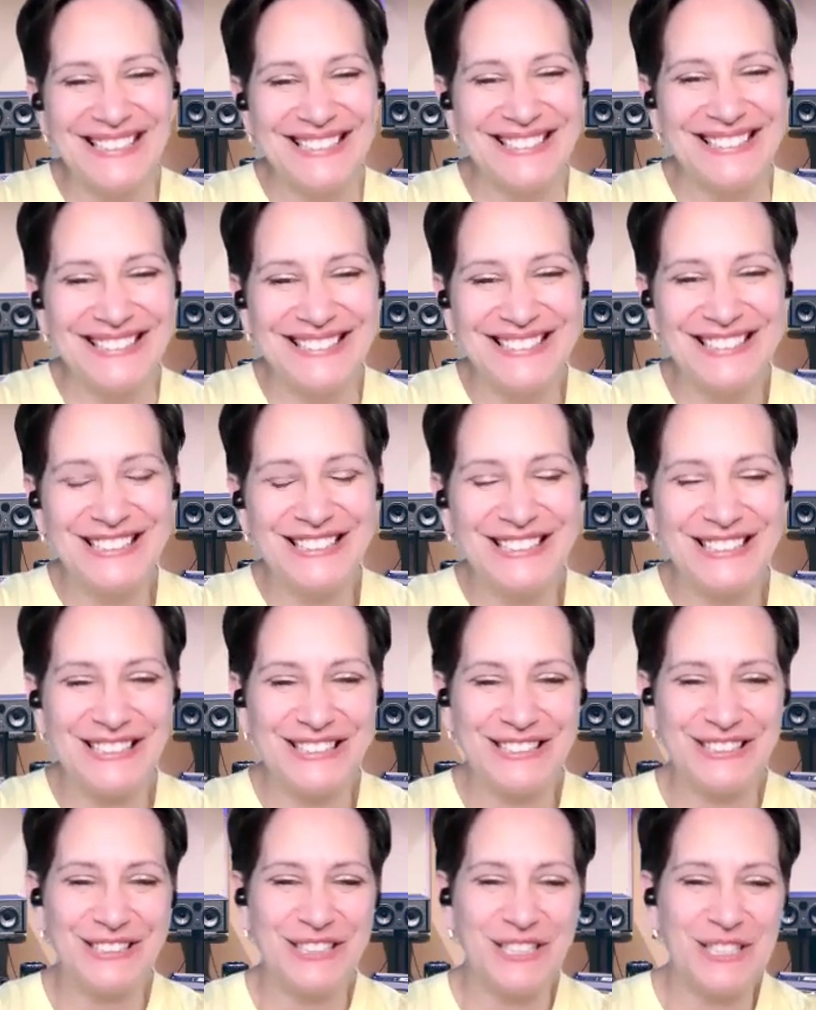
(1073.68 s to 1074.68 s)

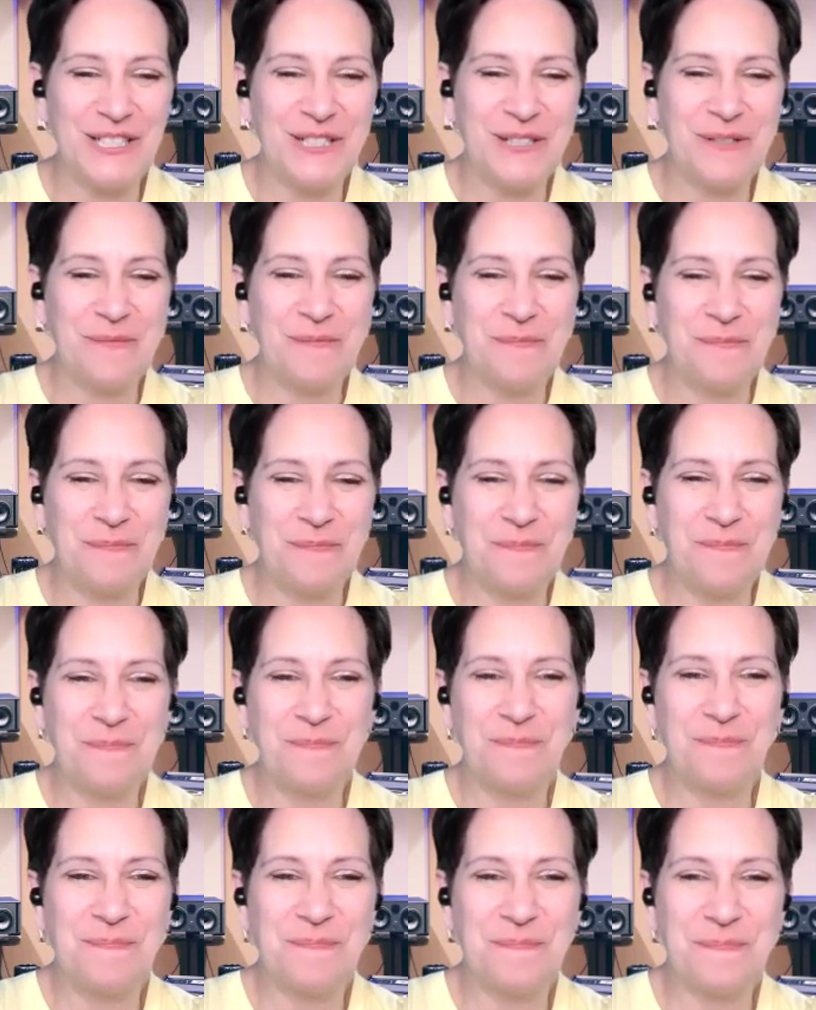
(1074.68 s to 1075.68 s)

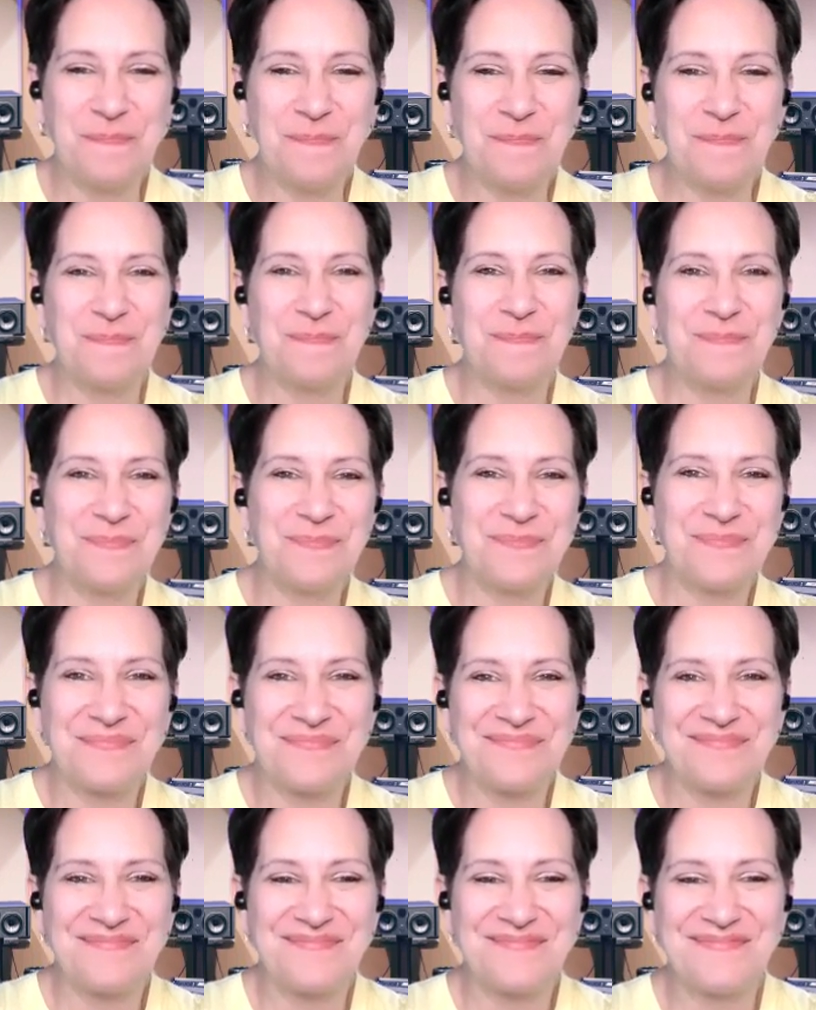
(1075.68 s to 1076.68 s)

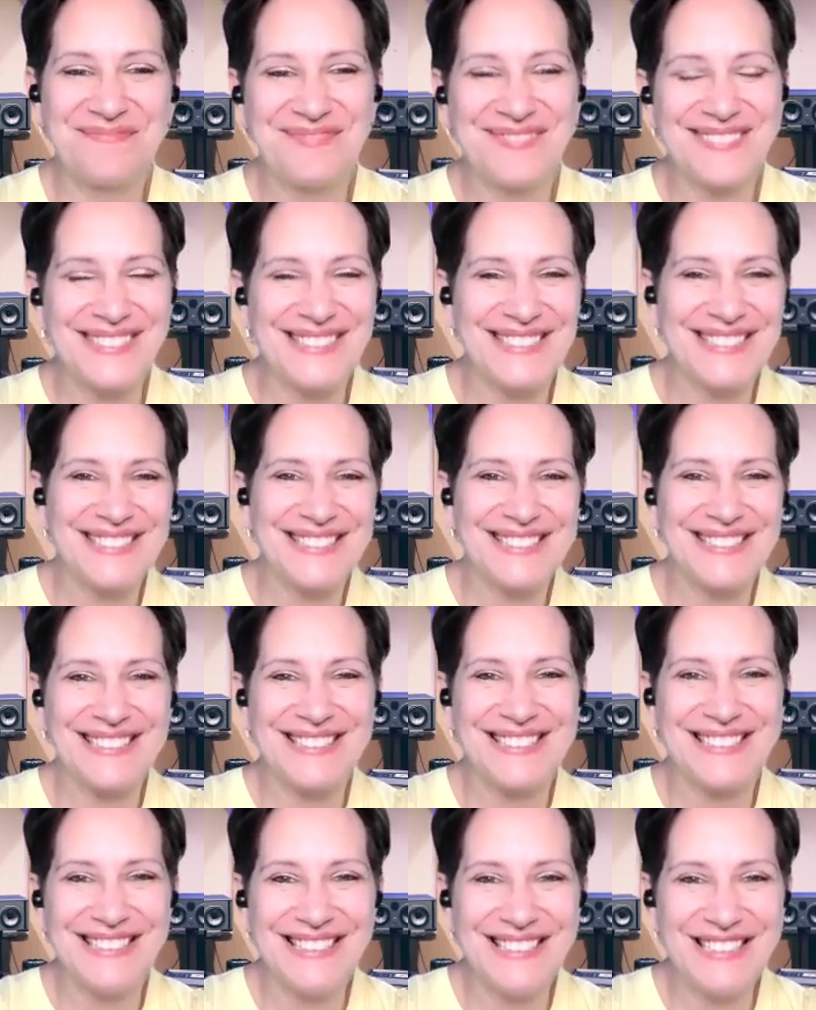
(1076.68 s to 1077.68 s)

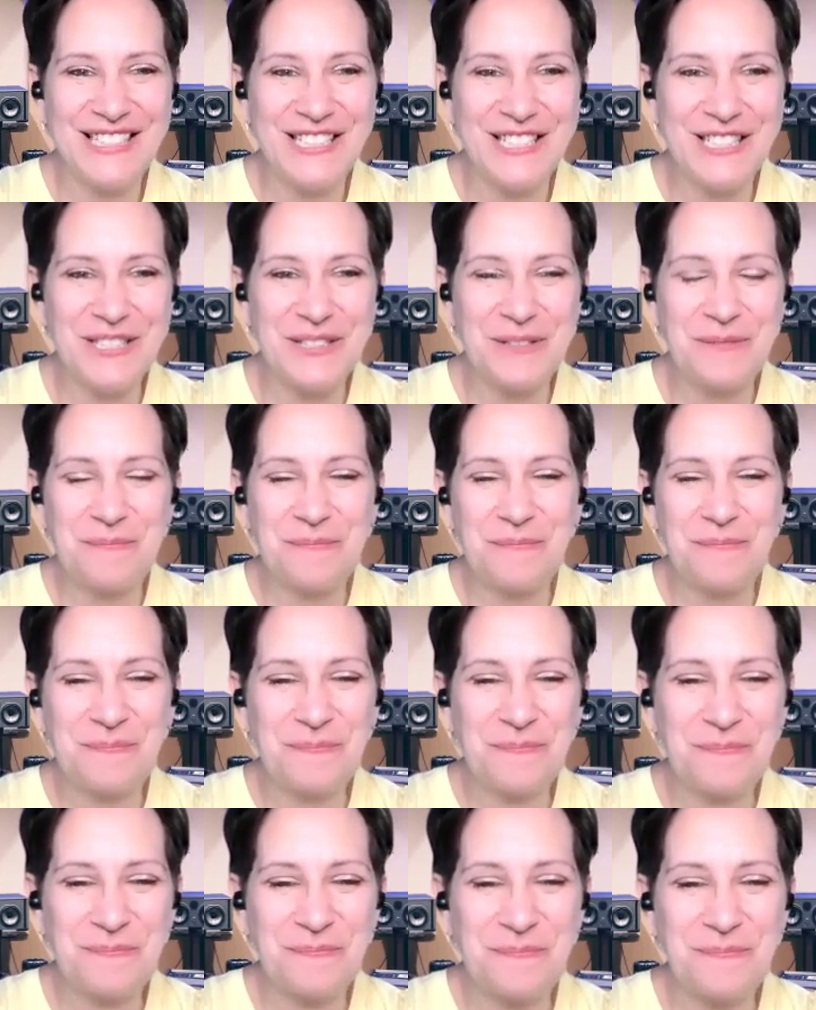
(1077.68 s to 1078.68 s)

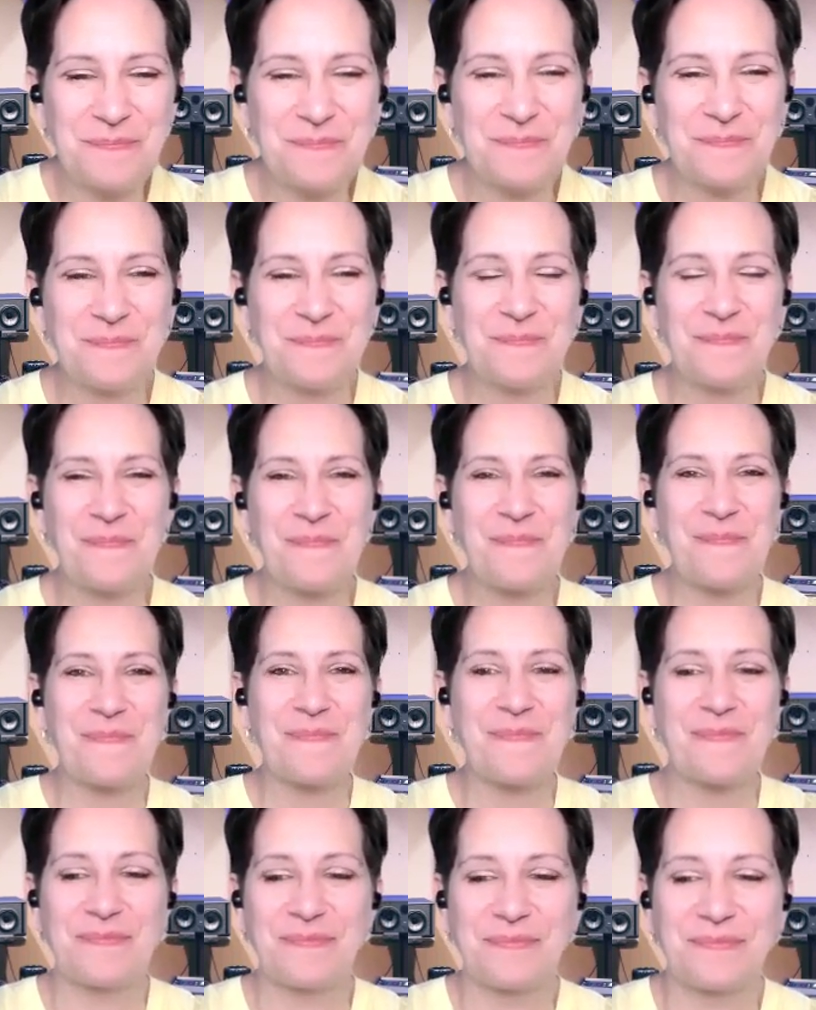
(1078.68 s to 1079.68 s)

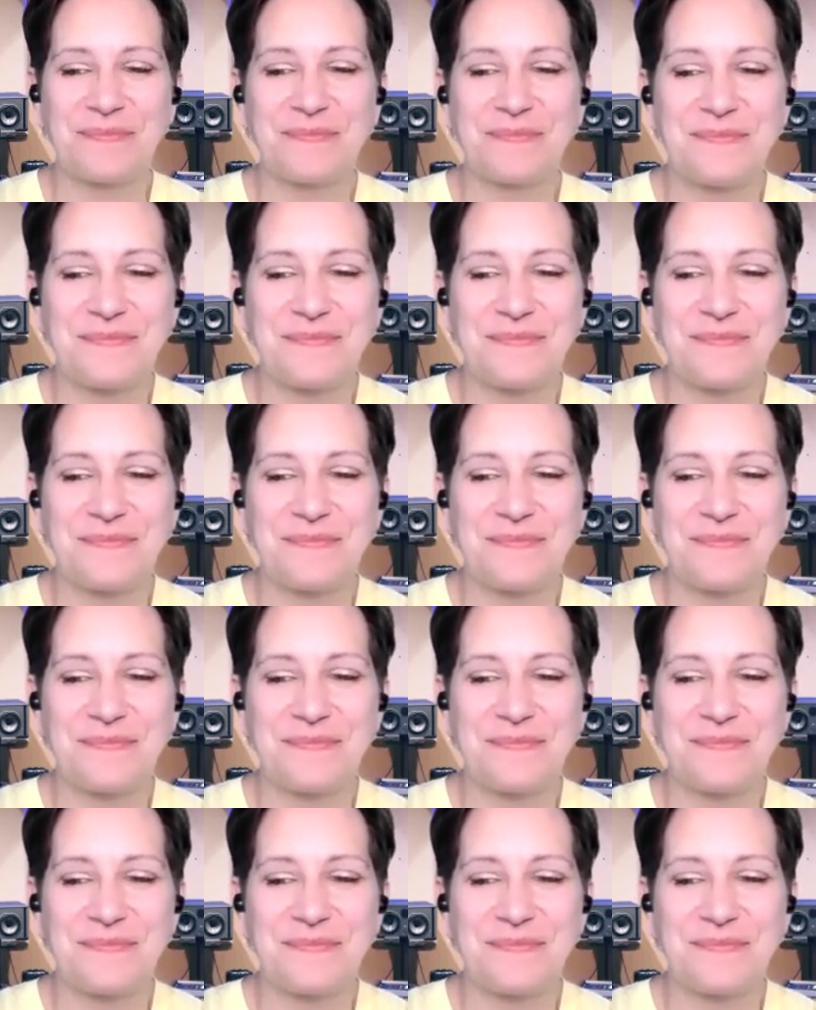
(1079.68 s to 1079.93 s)
The person shown says nothing.